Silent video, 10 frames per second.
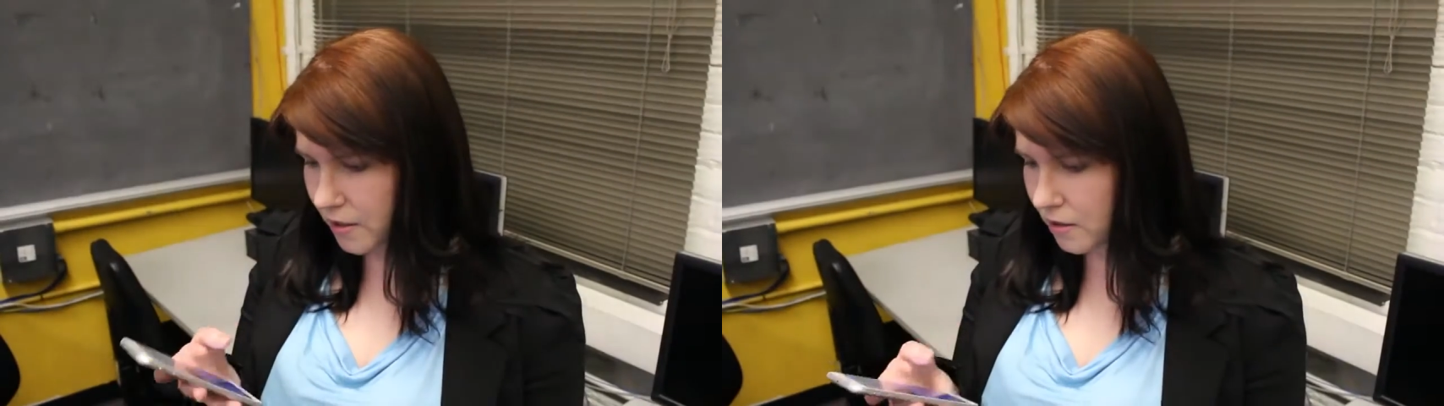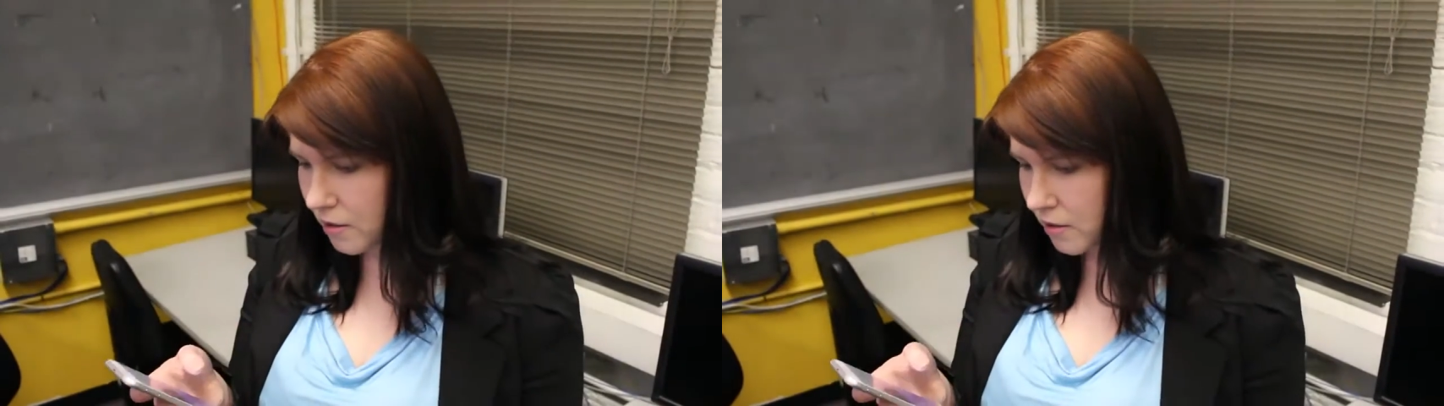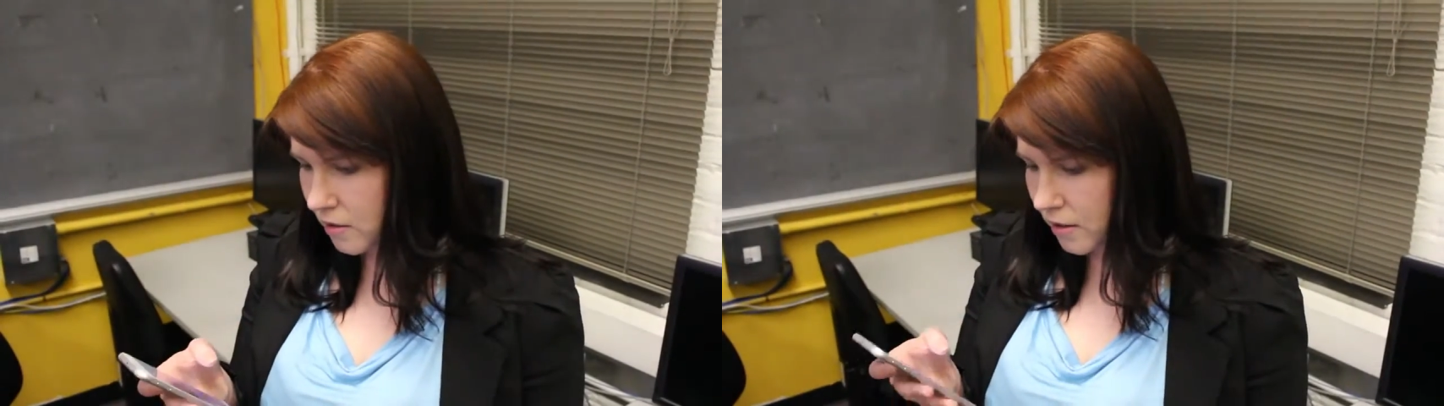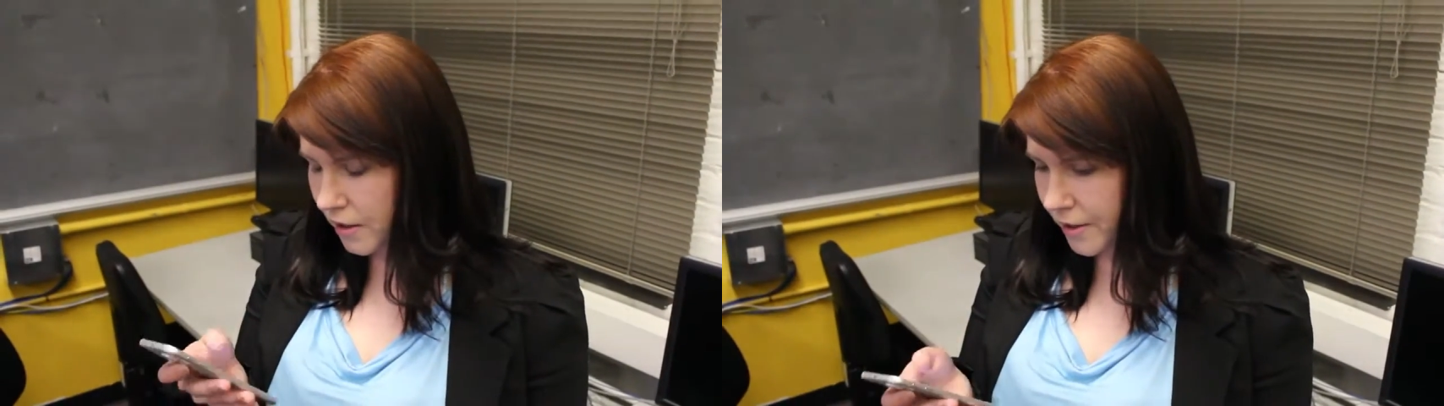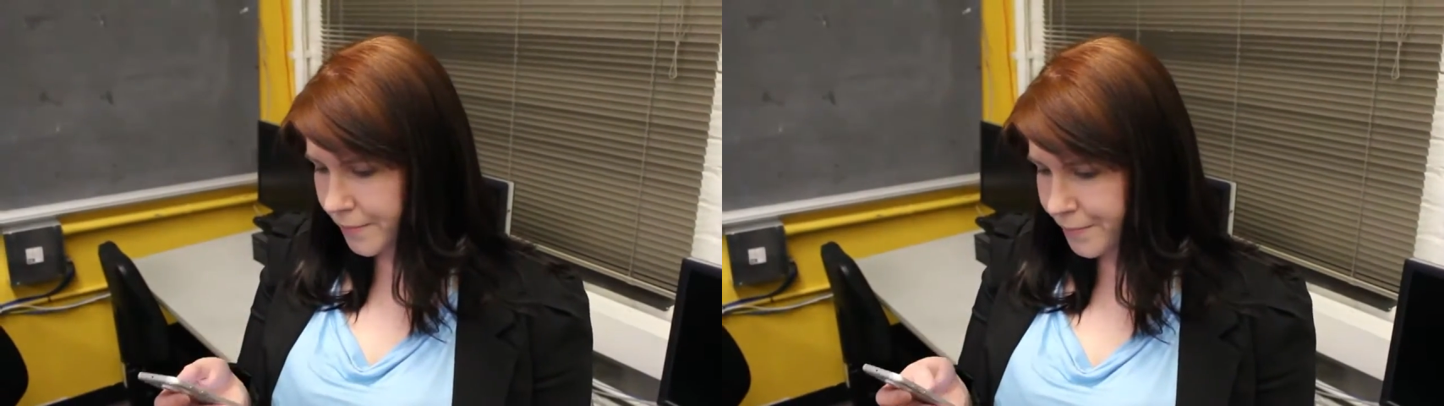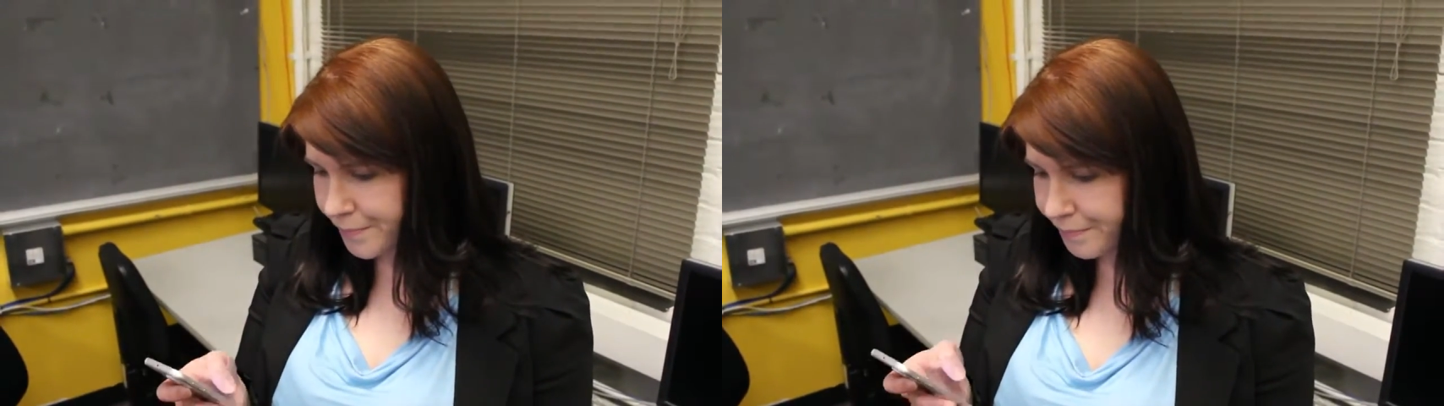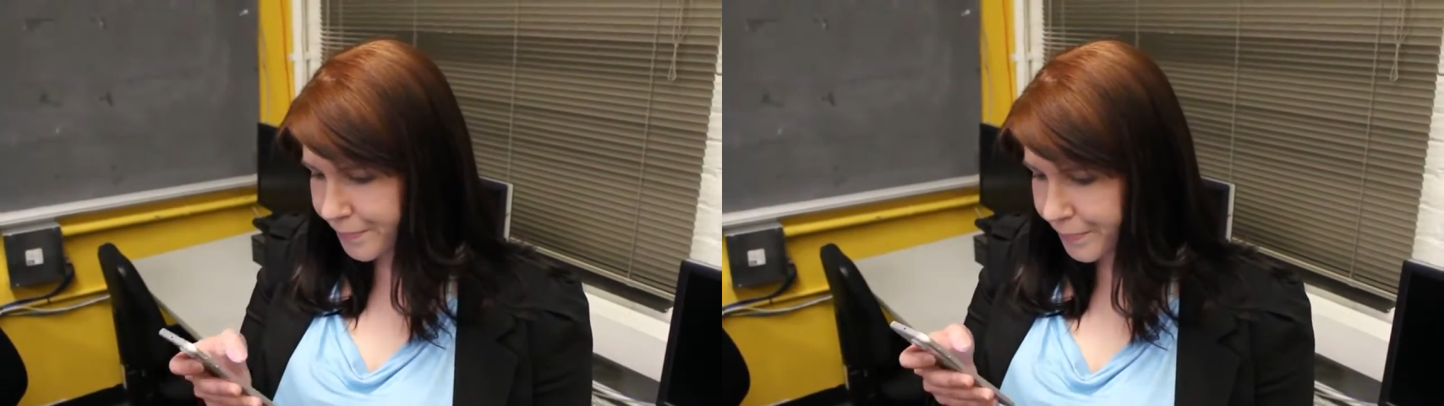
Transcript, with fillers: here. Um,